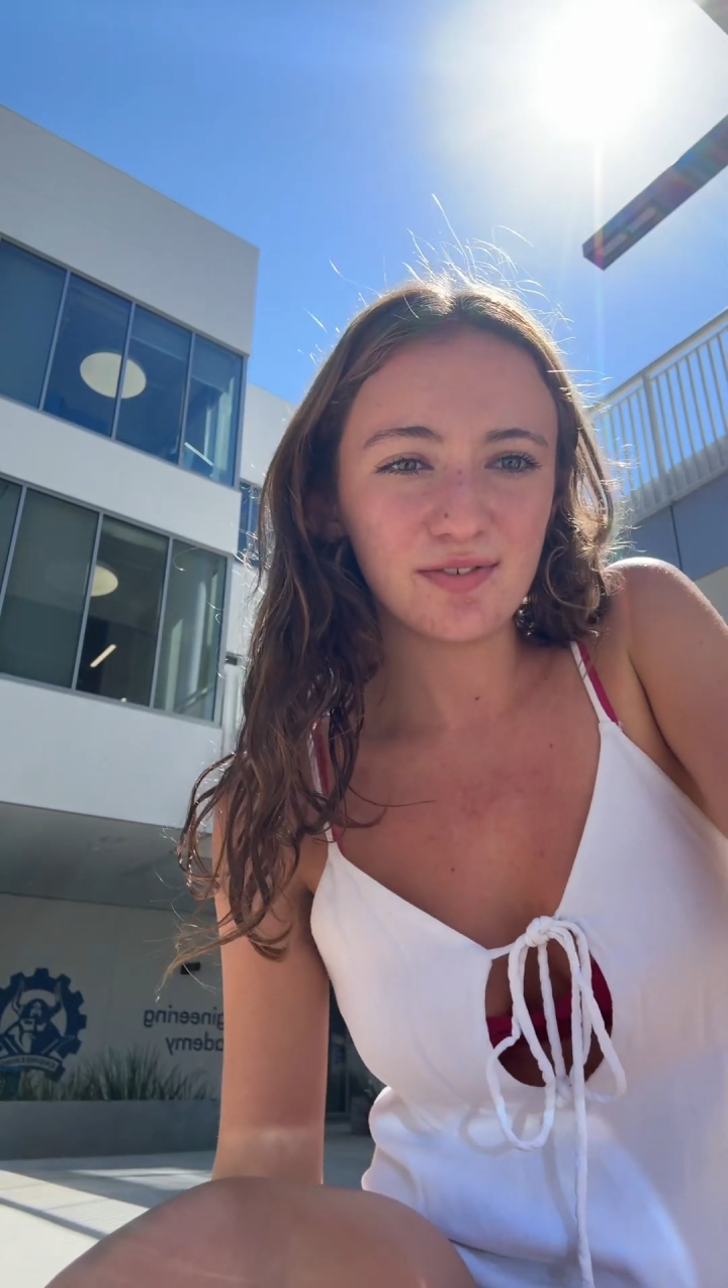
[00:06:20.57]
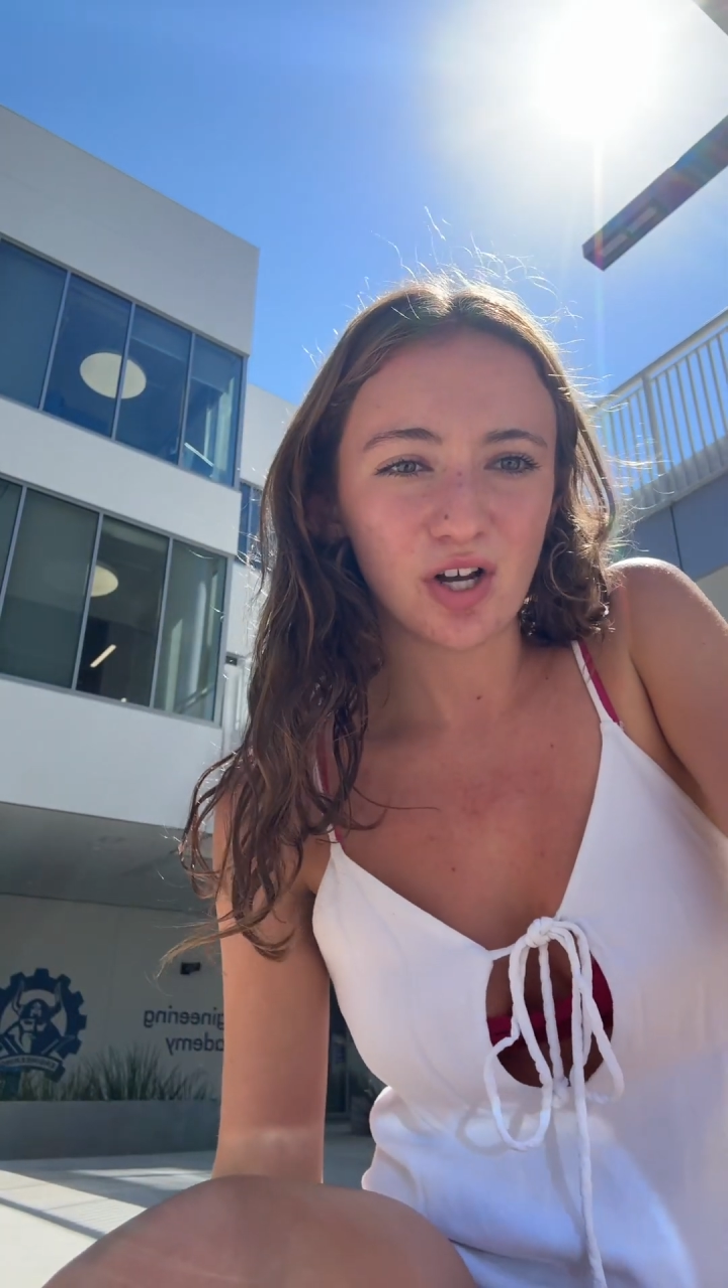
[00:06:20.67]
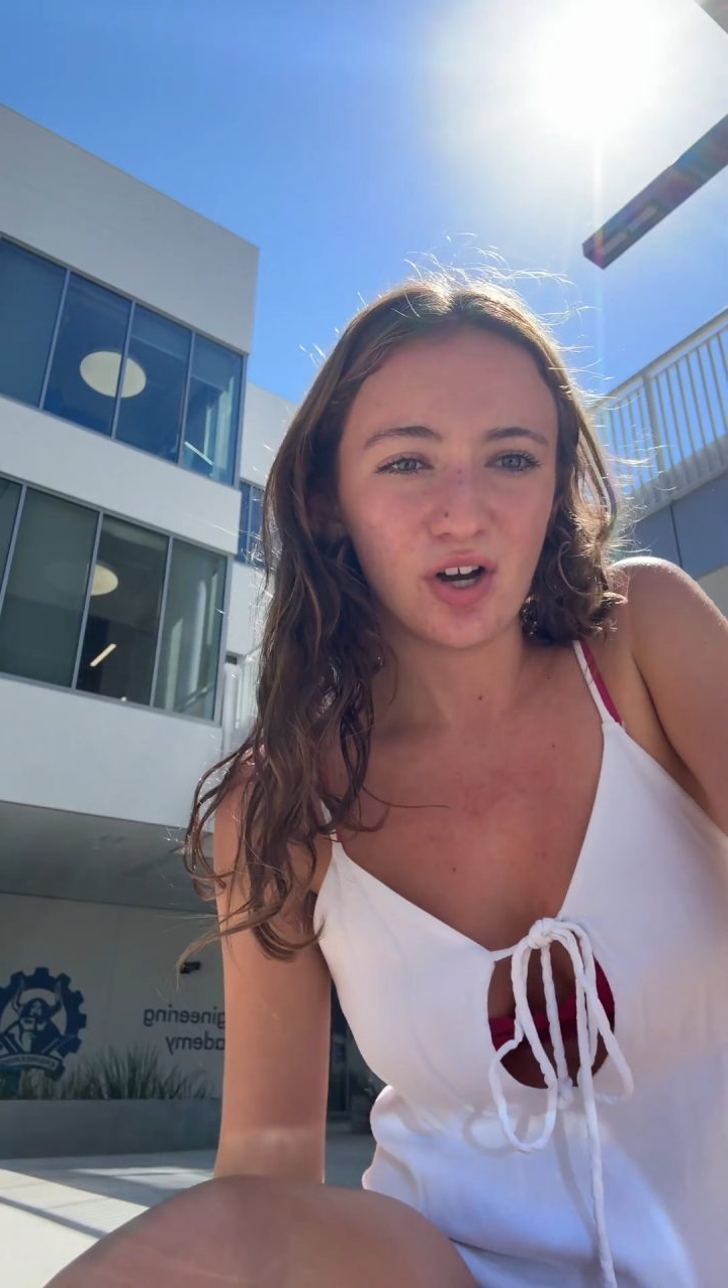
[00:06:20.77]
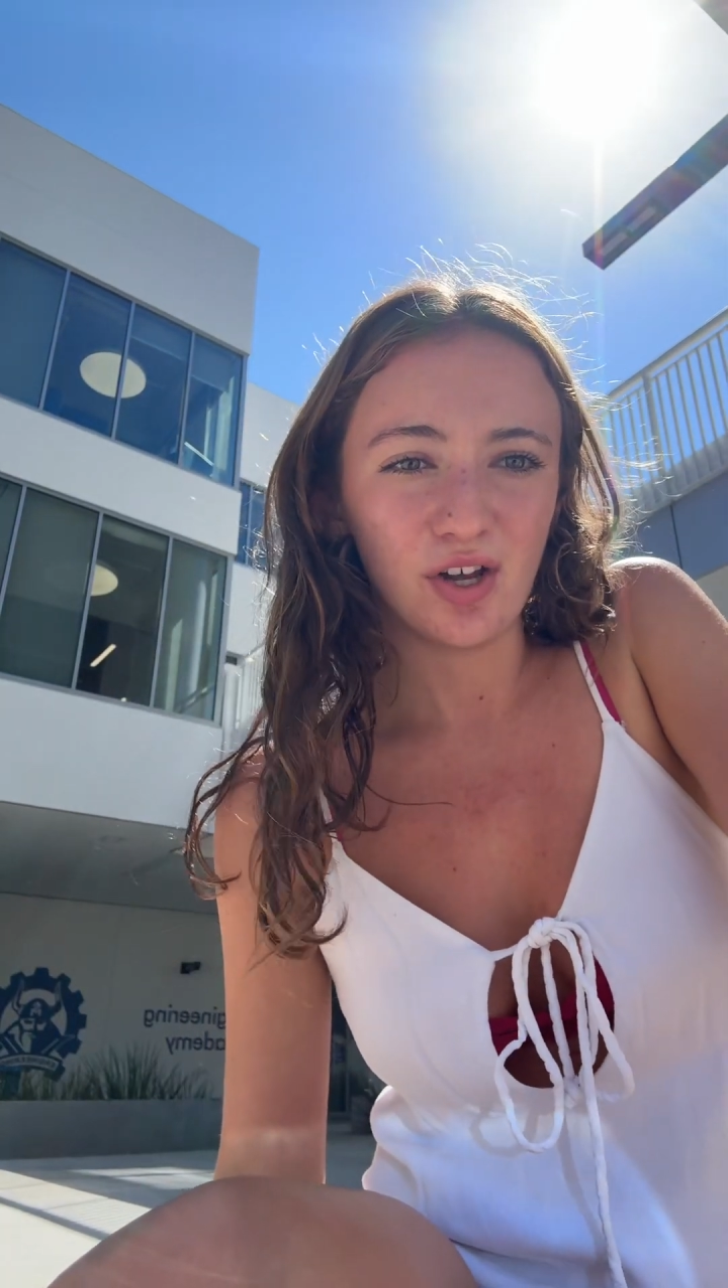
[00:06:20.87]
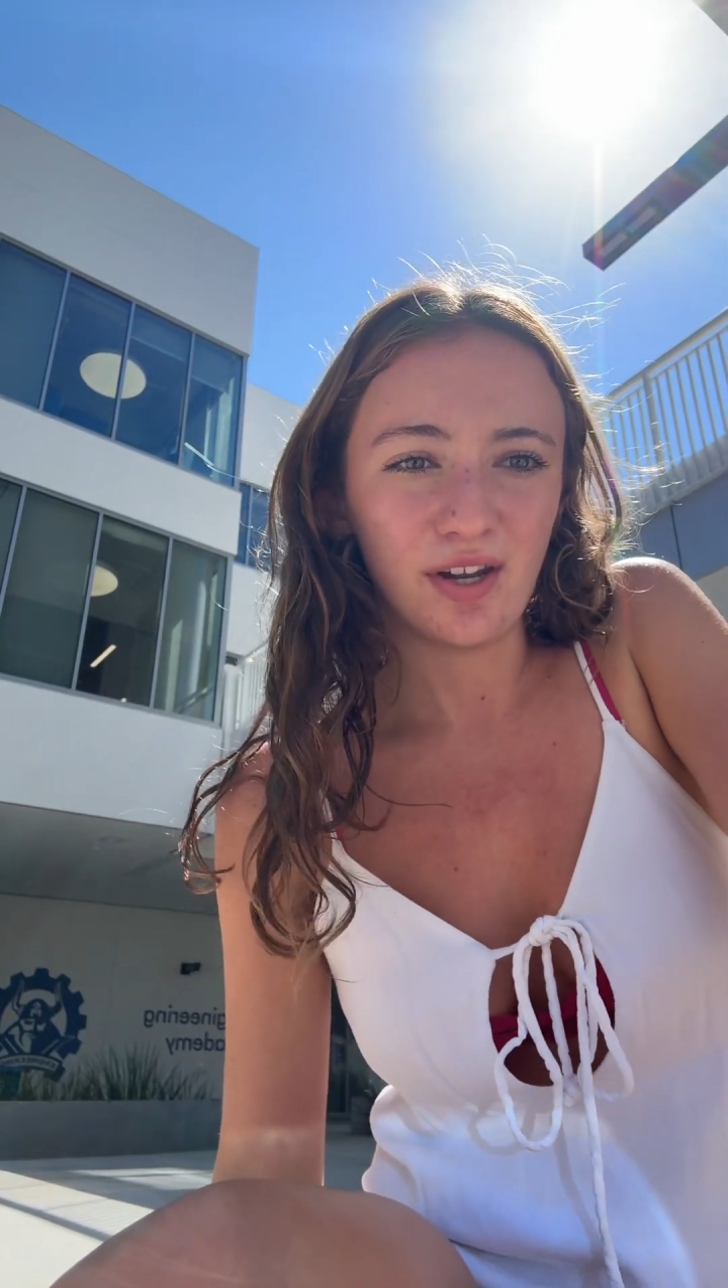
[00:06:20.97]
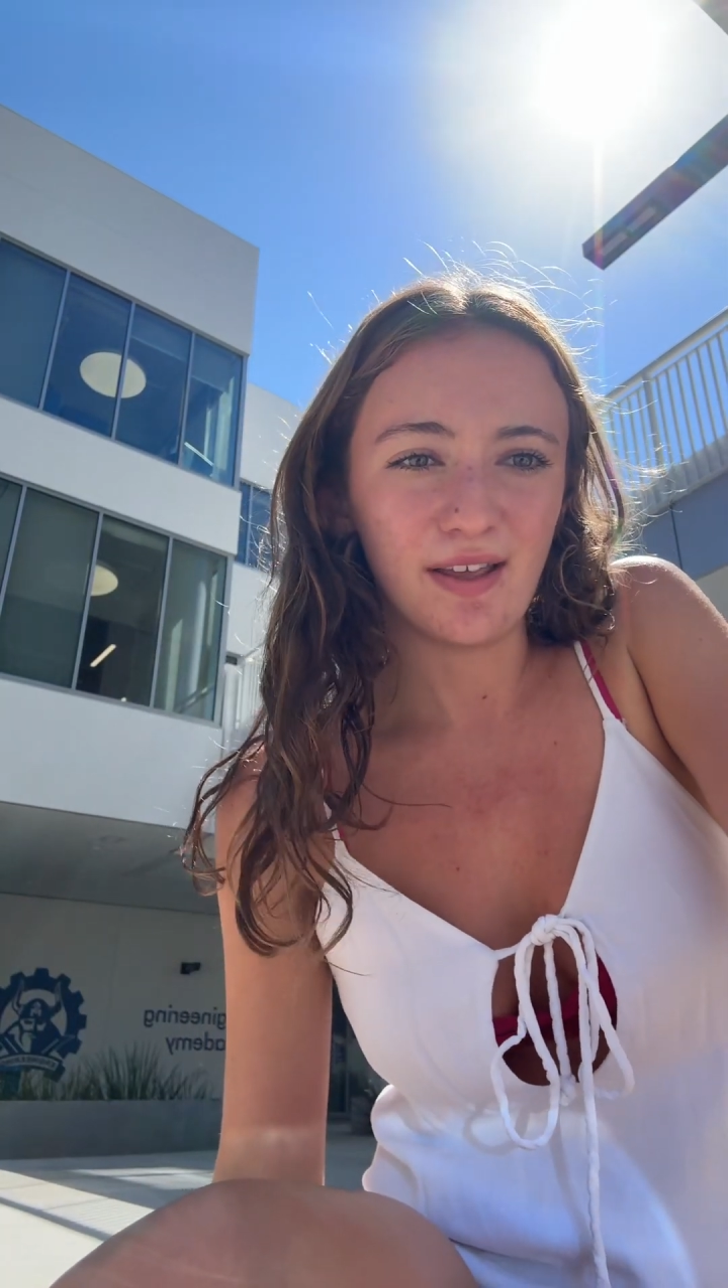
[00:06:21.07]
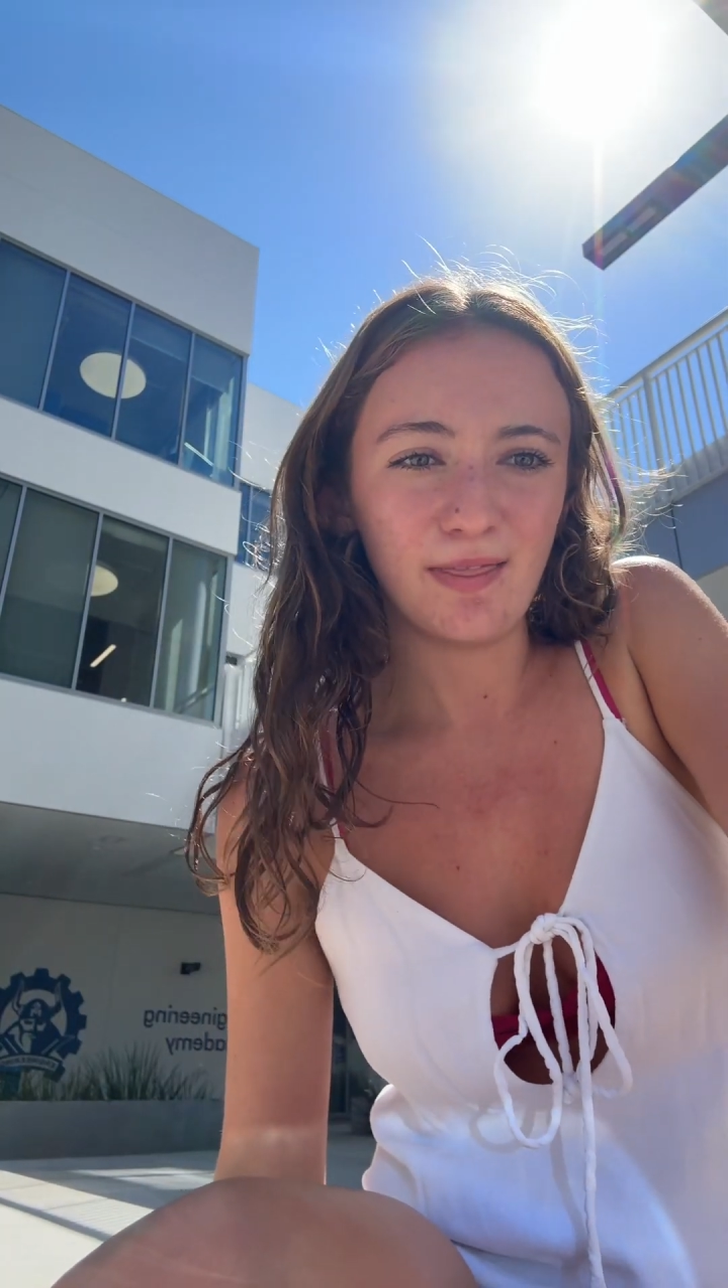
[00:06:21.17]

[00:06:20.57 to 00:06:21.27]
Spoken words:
on in